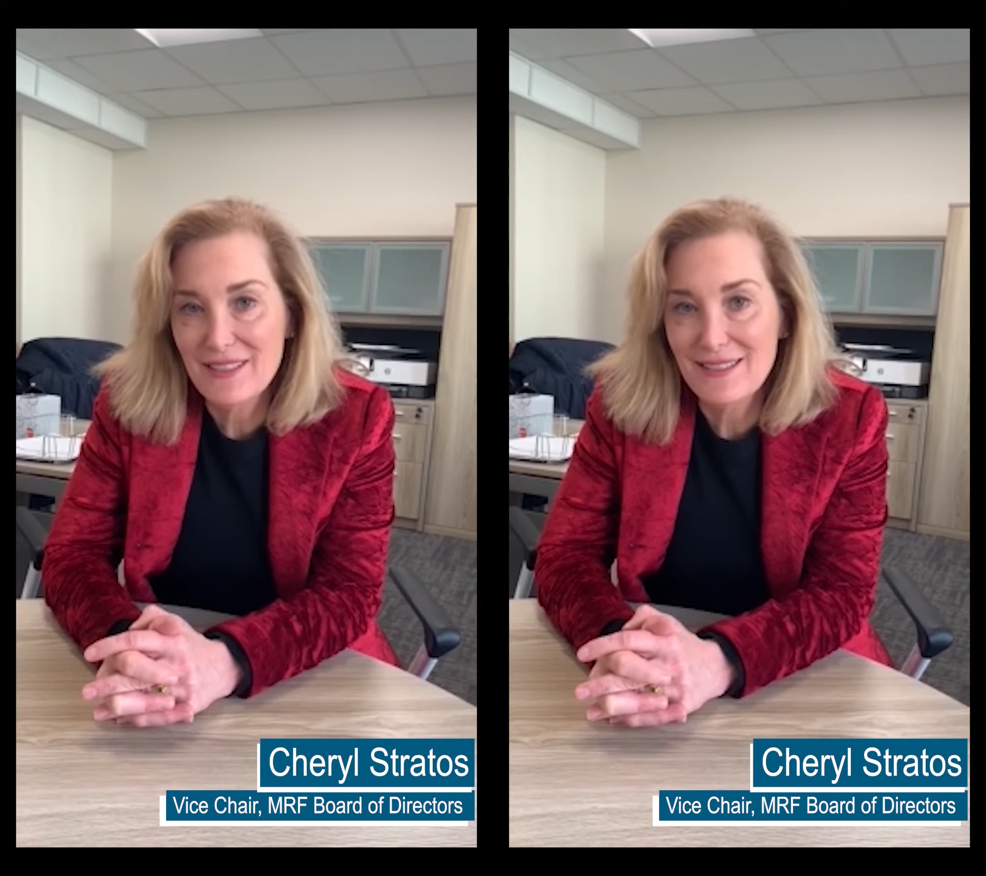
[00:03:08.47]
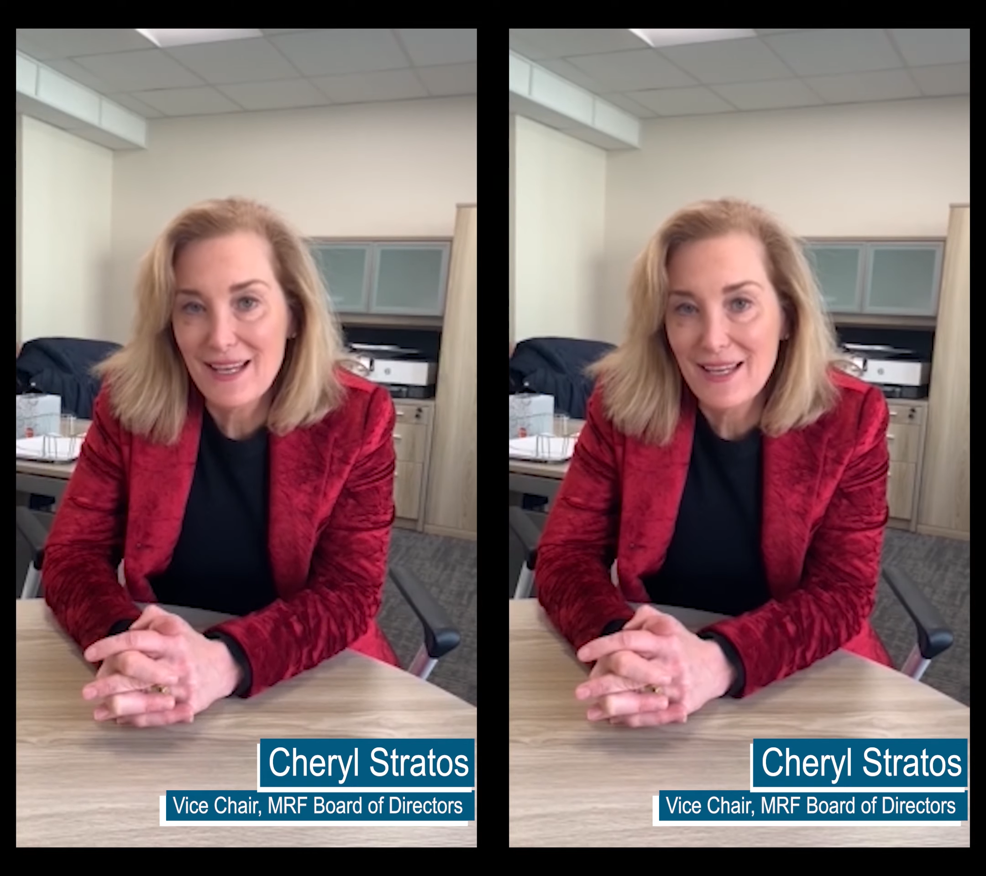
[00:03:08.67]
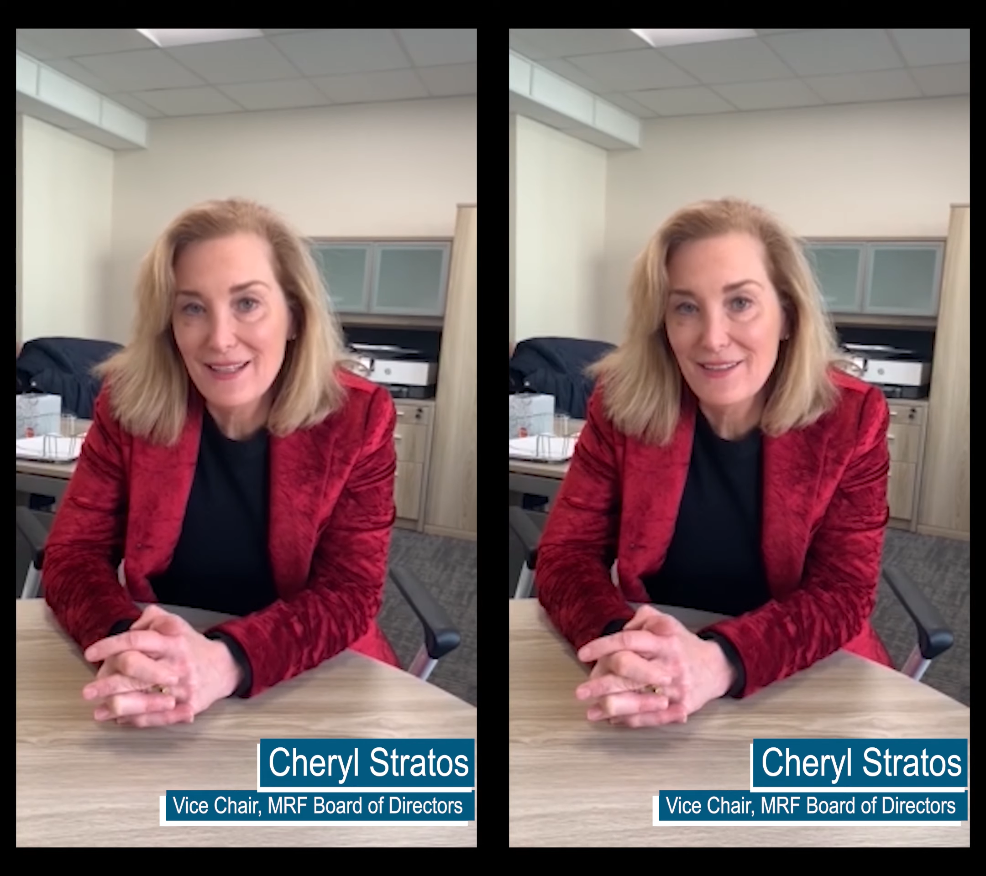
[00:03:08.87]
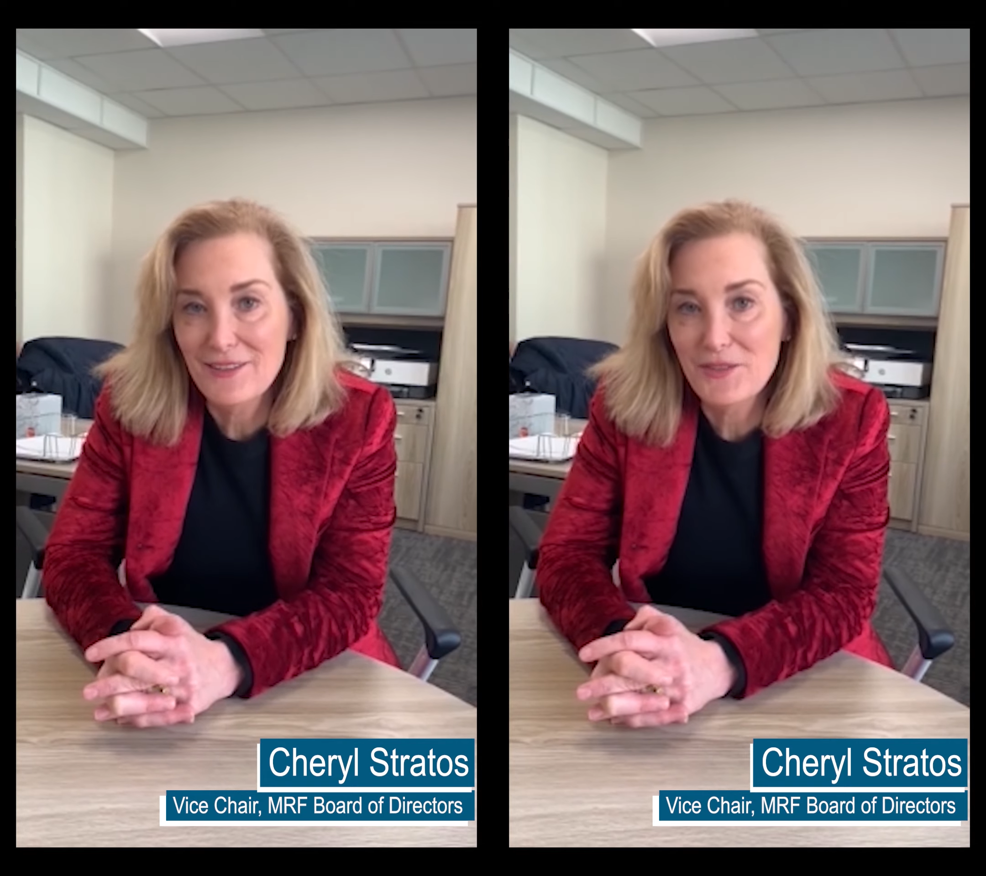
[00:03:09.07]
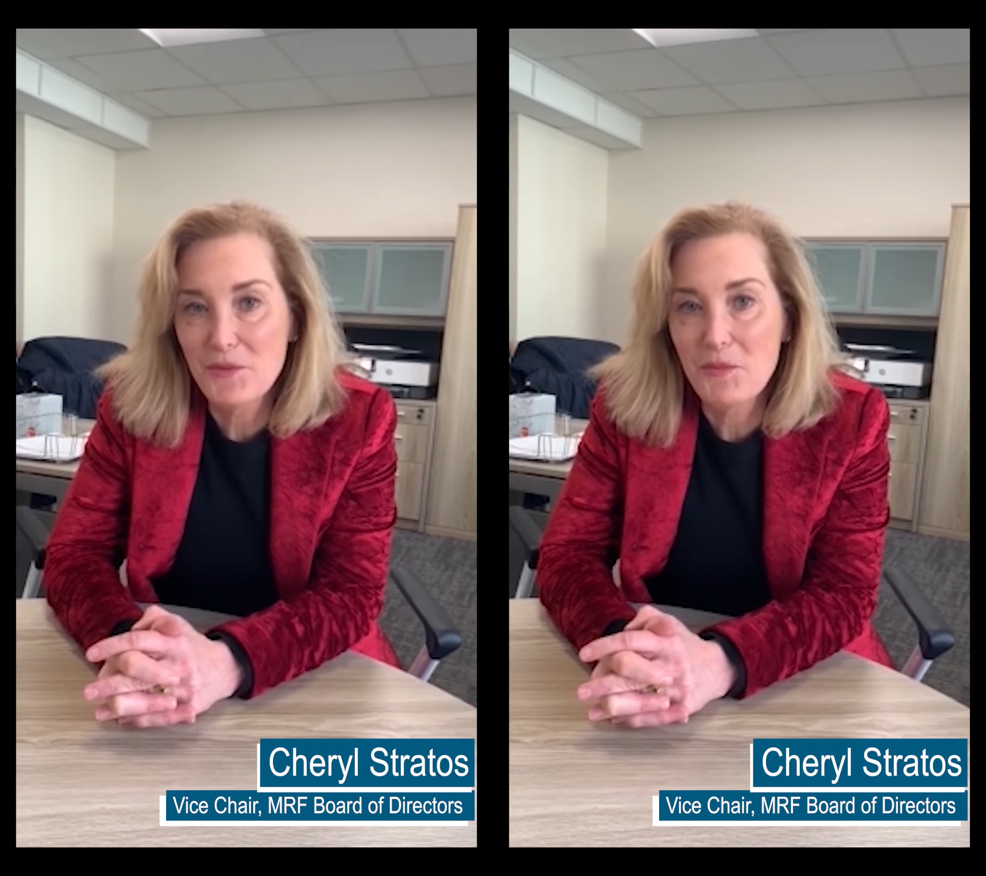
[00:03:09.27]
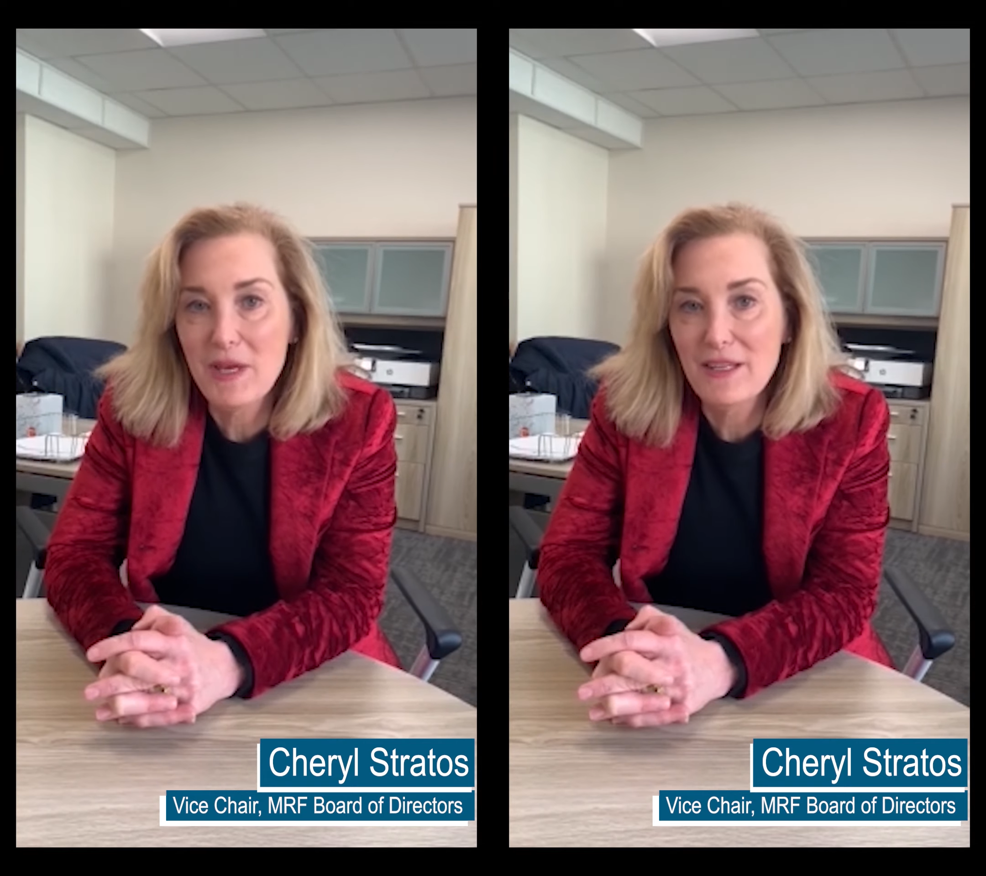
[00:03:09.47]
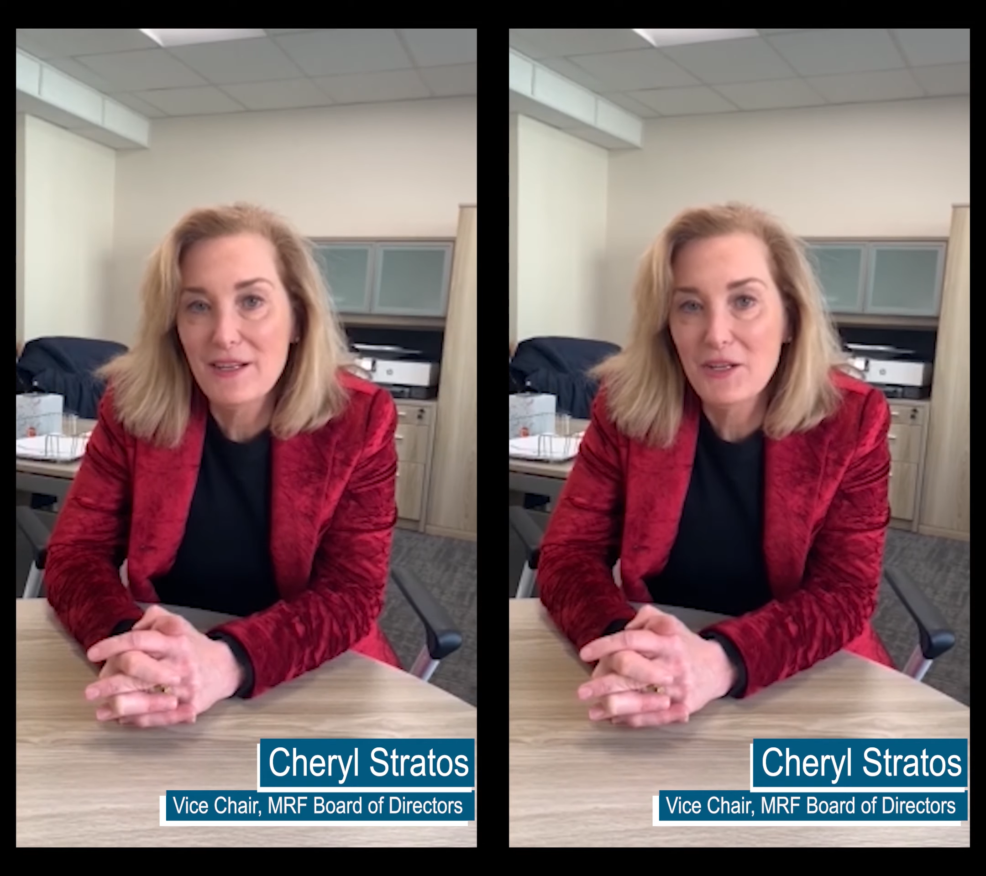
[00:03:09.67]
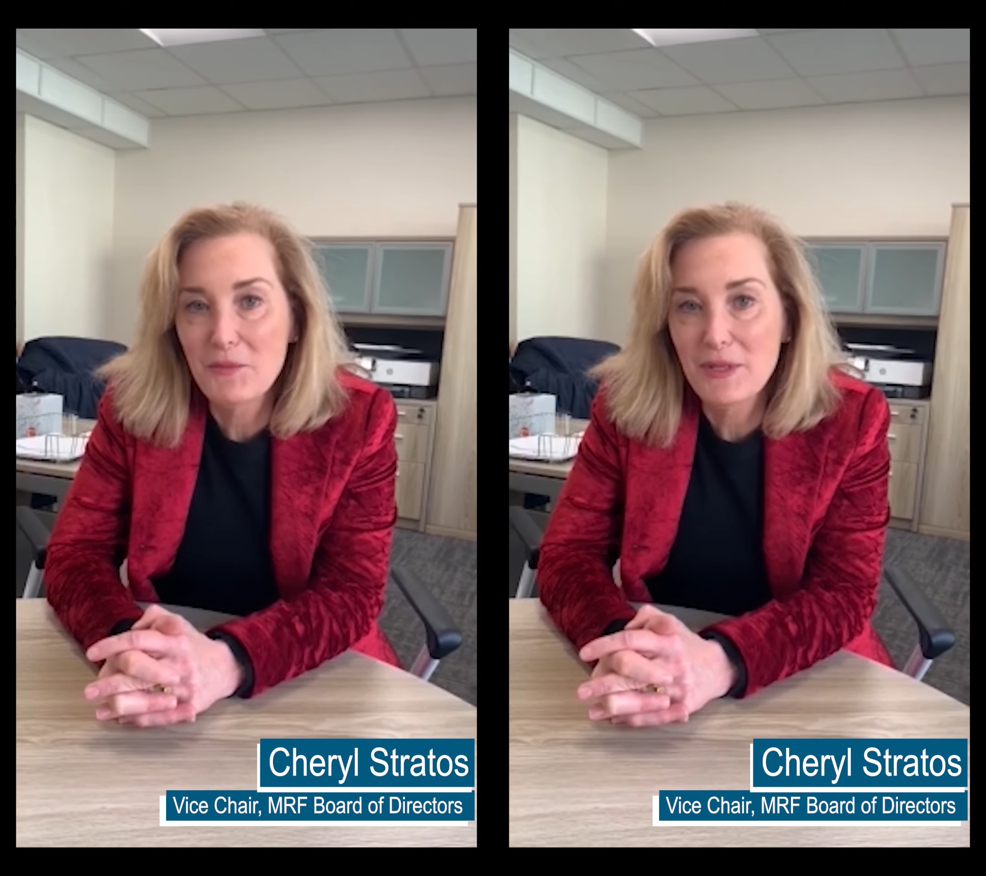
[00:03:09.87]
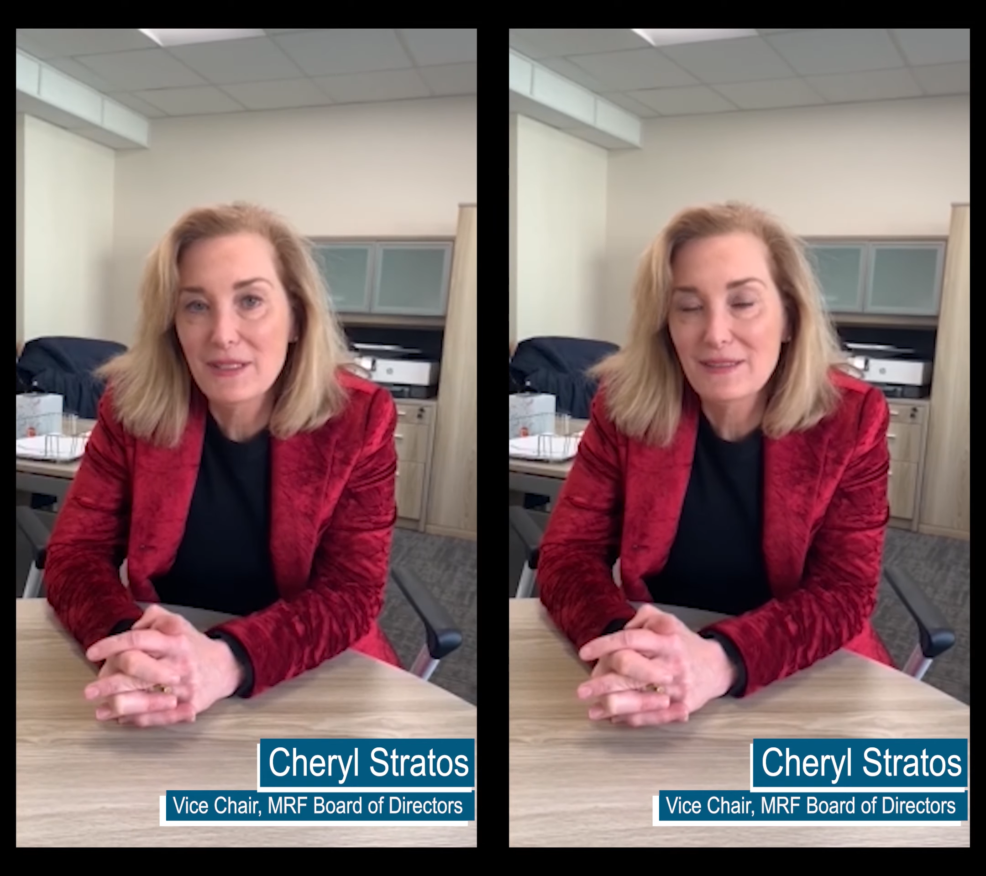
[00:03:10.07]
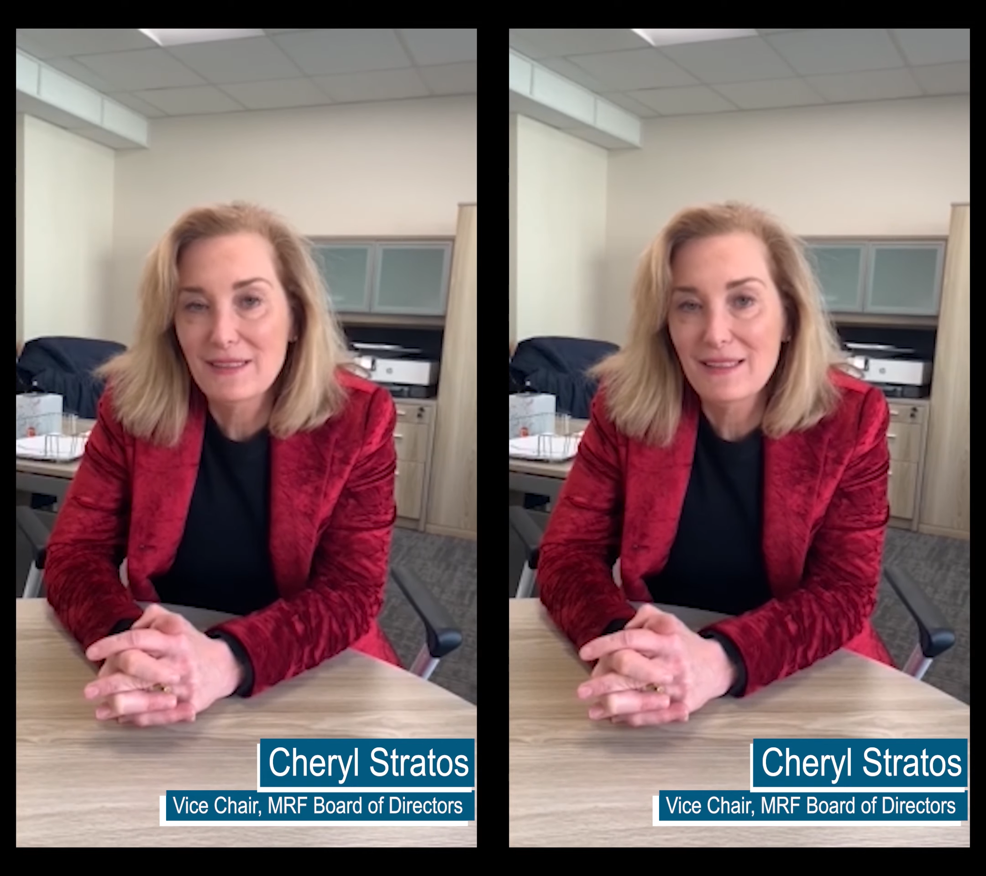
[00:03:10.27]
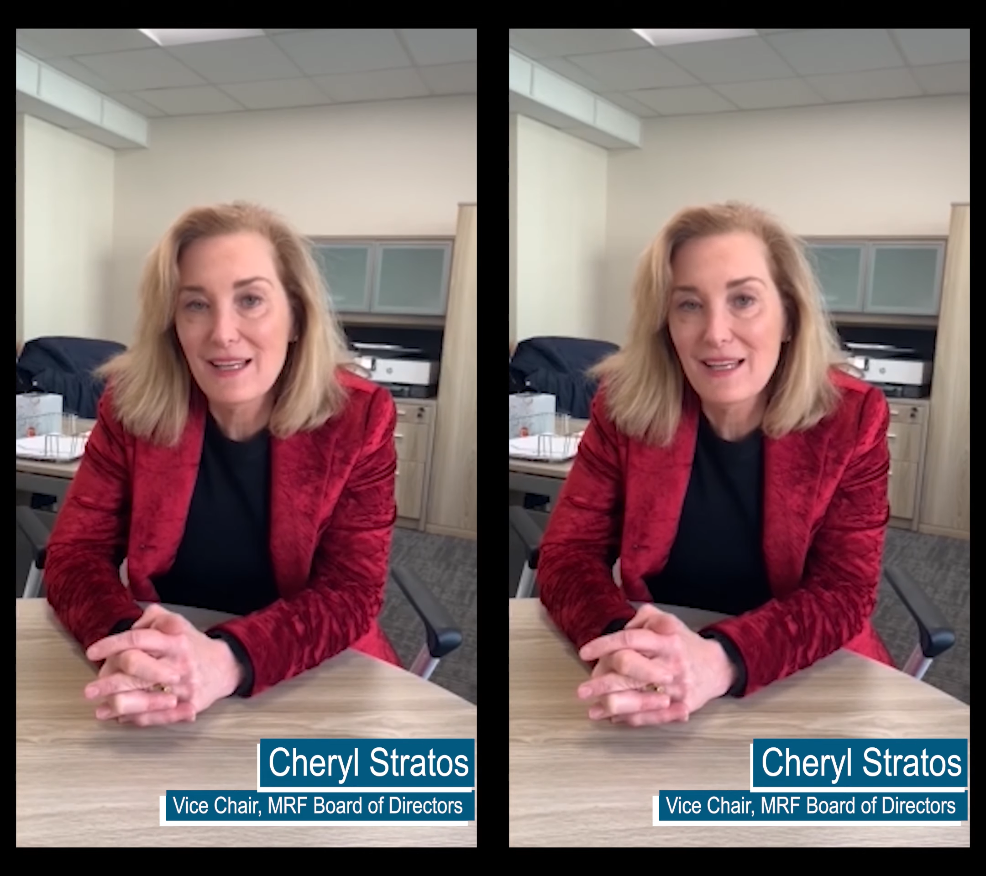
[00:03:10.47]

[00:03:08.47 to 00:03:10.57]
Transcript: that is diagnosed with melanoma,